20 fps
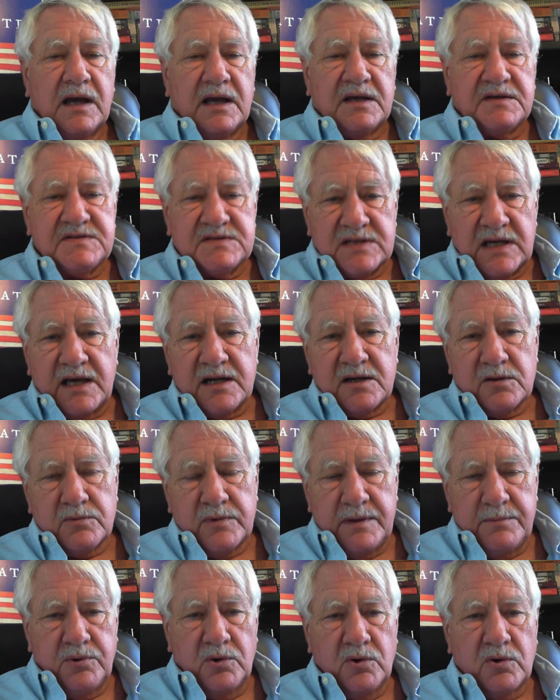Asada
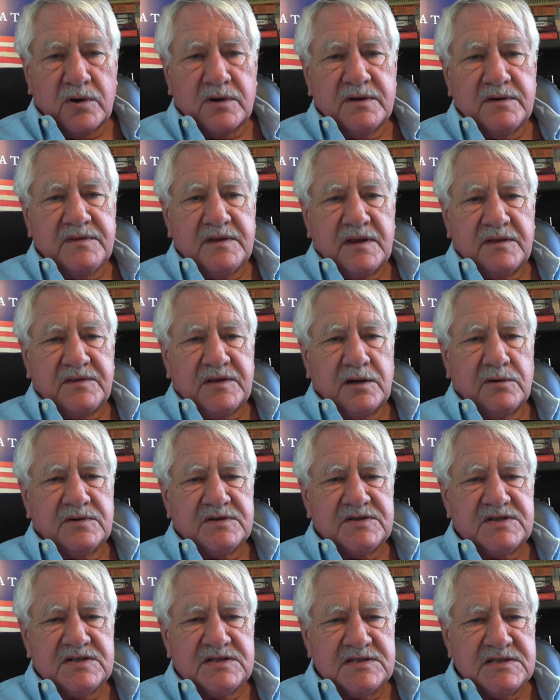reported that there
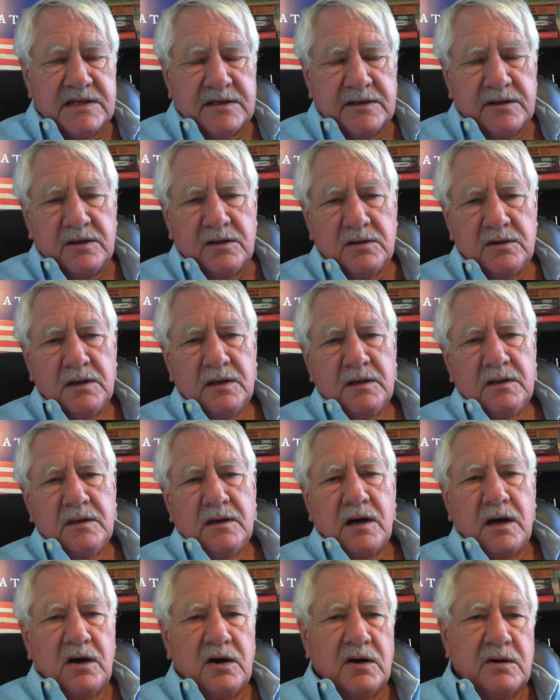was still
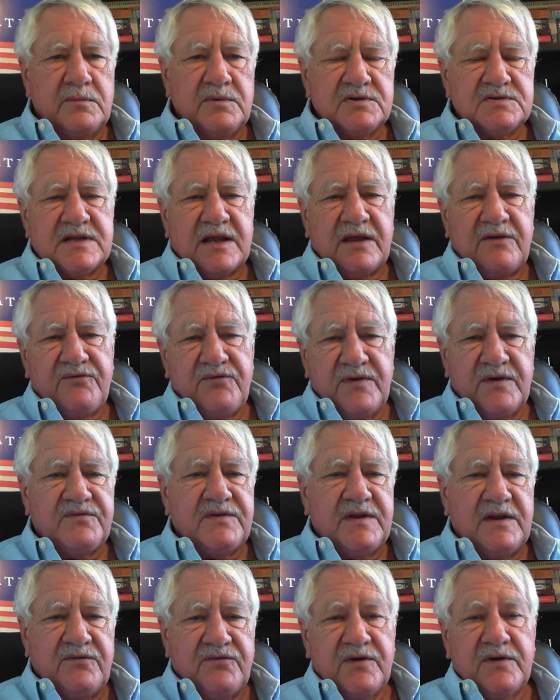almost a
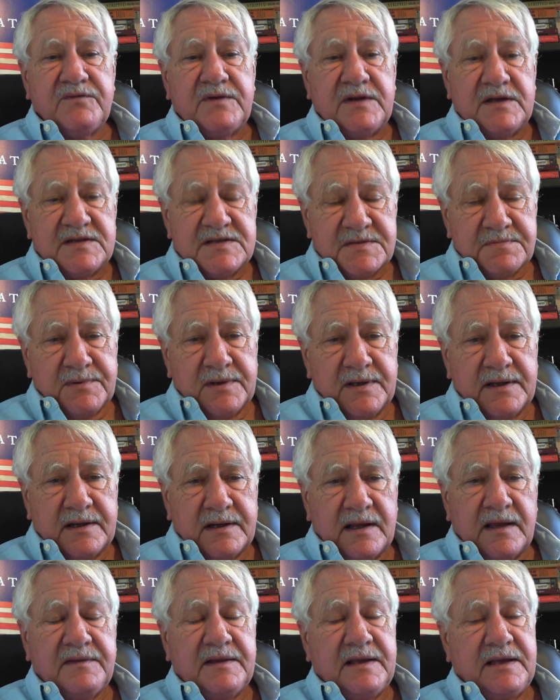50 50
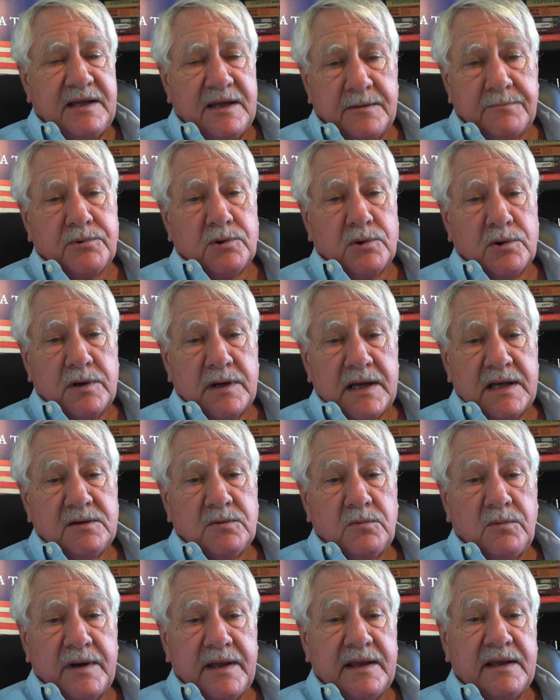split, and the emperor had
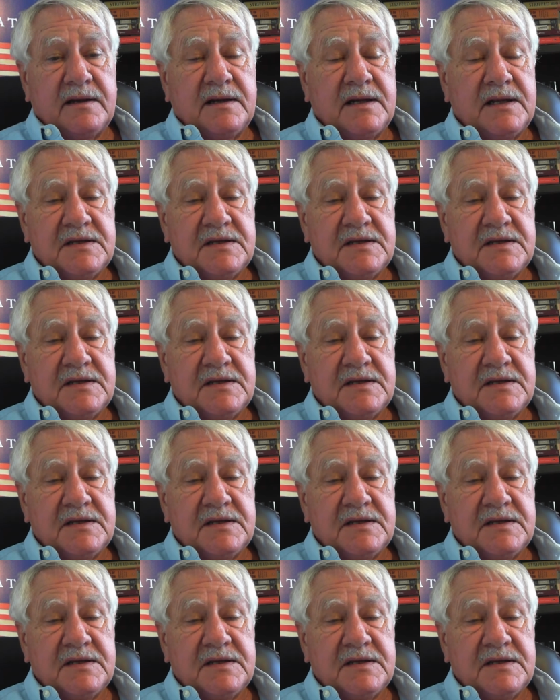to weigh in.